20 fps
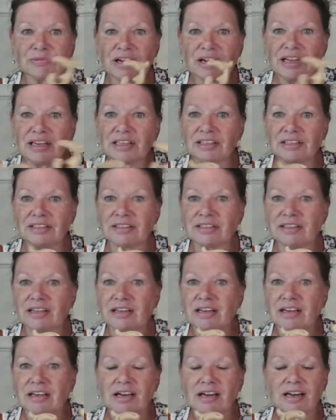And
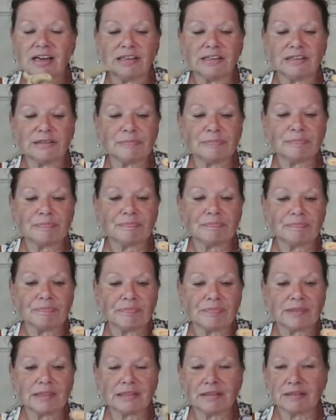
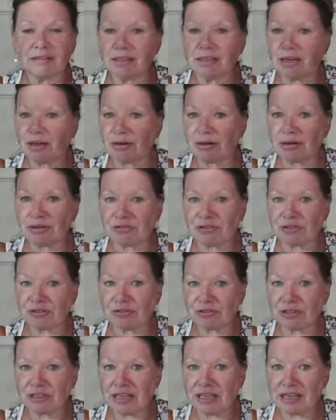feel
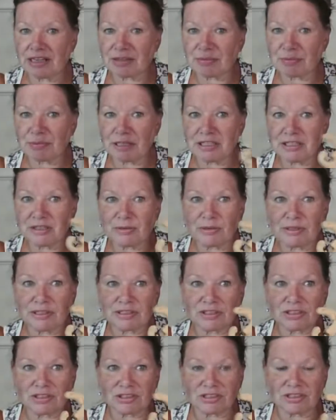free to ask me any
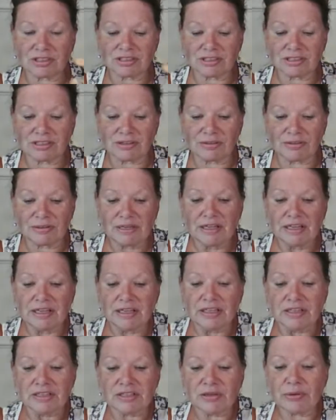questions. So
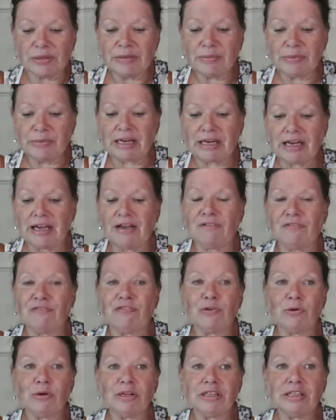anyway, I have
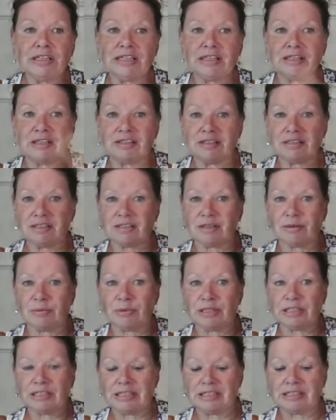4 of these, and
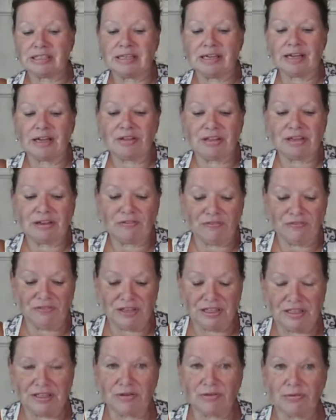we're going to see how they
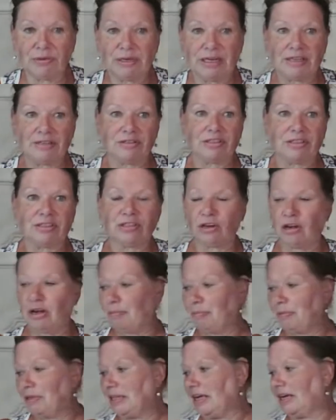fit around the
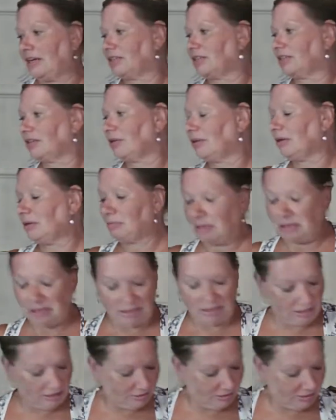top of that. So I'm going
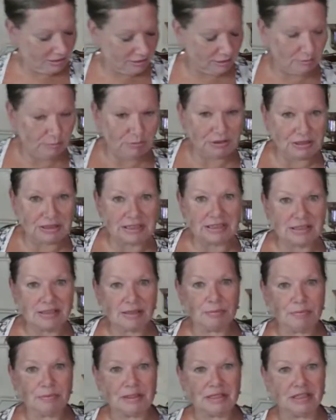to go ahead and put this
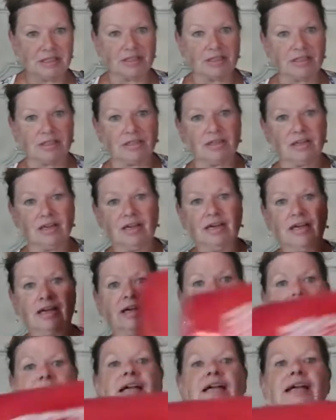up here.
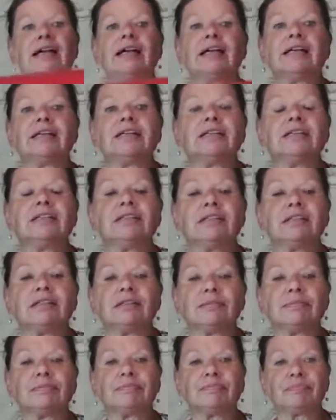And
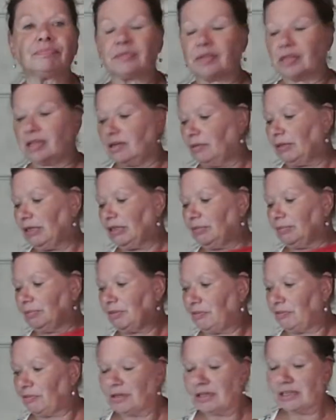well,
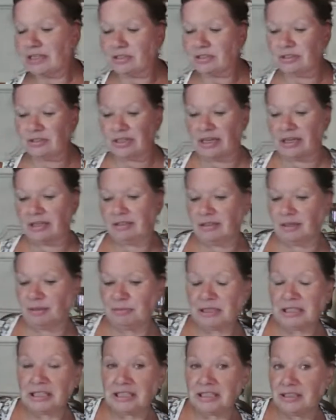before I do that, I'm
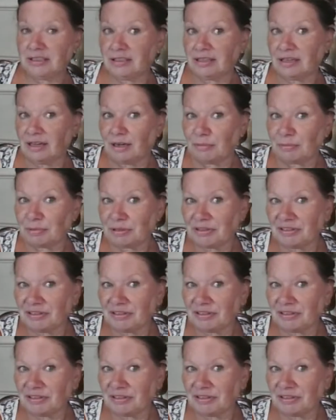going to heat it up.